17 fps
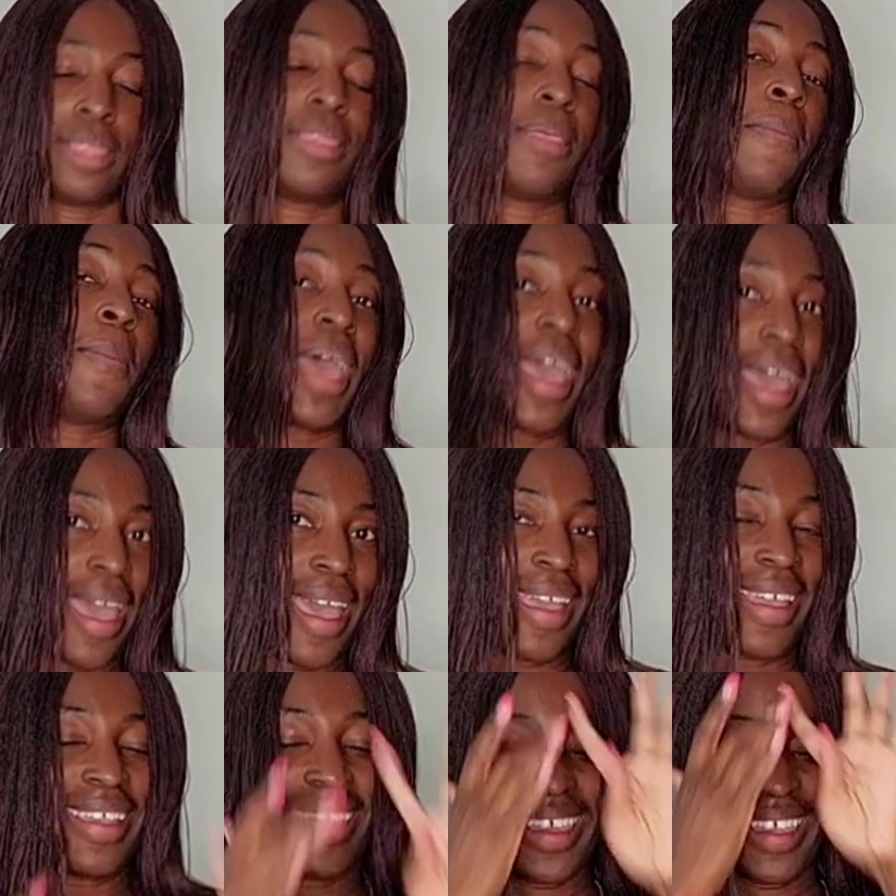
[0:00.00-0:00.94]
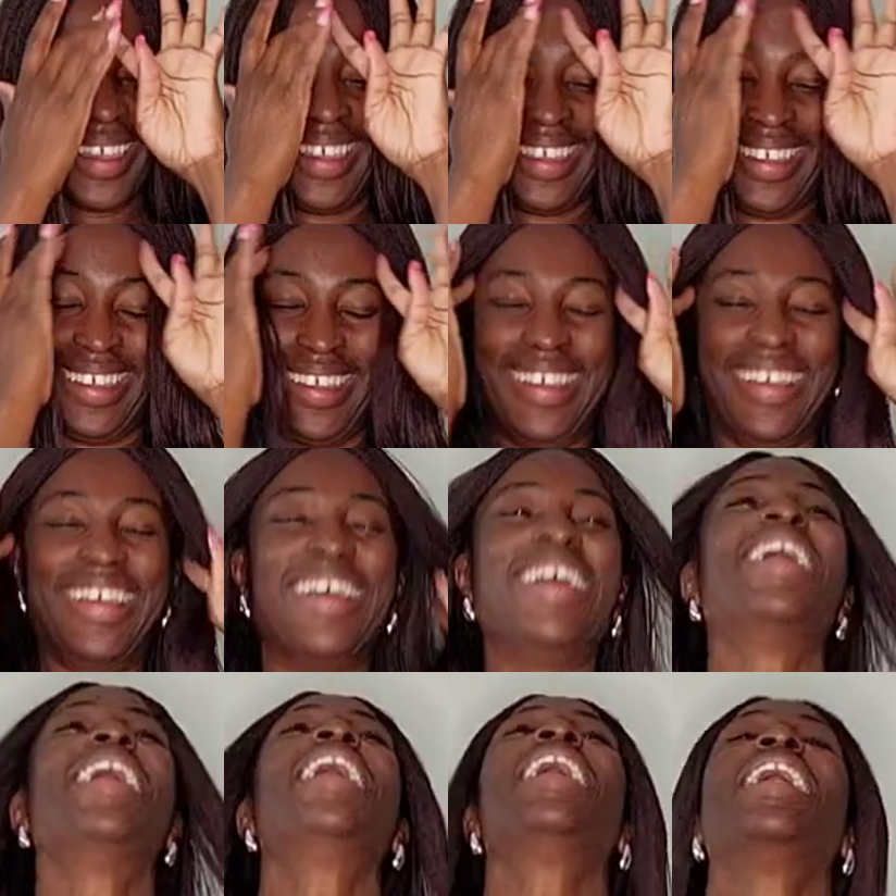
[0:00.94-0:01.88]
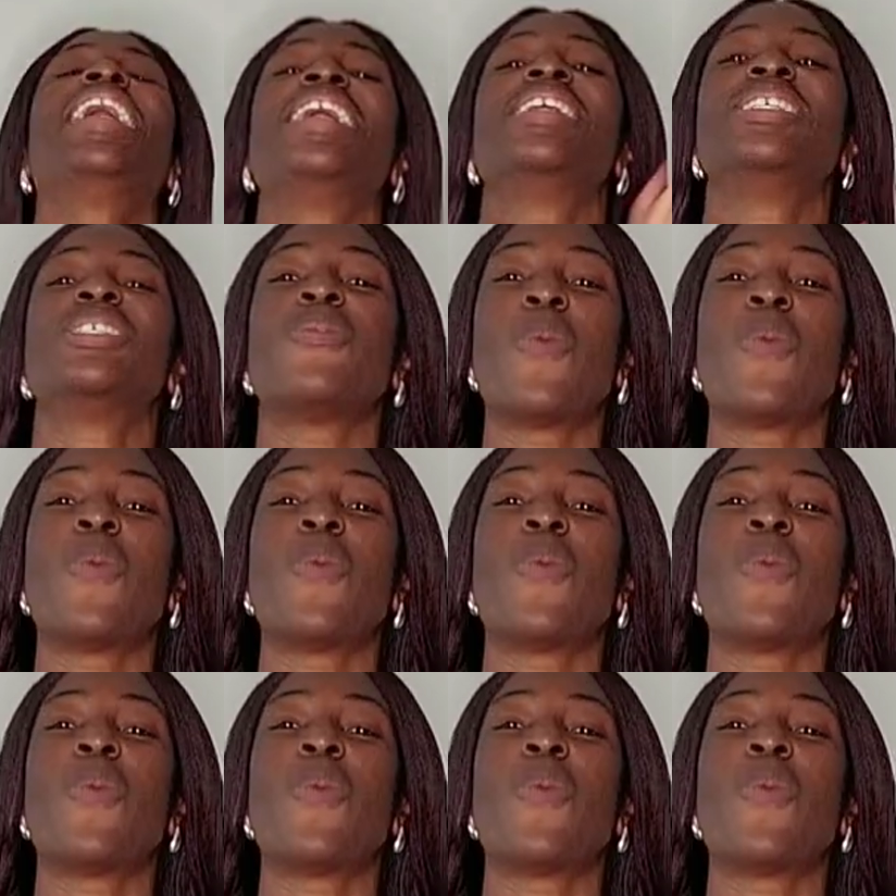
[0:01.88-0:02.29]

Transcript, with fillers: The bag is